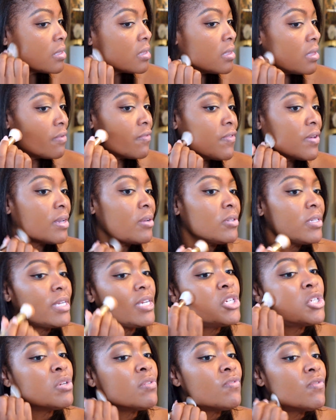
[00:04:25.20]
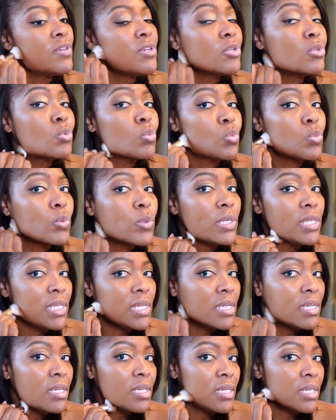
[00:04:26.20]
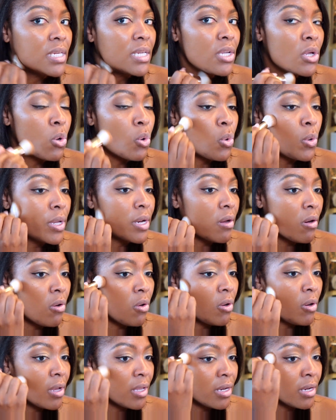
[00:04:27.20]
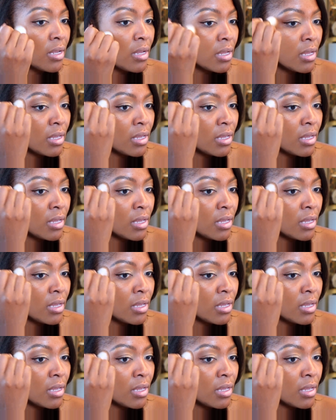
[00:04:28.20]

the foundation feels really good going on.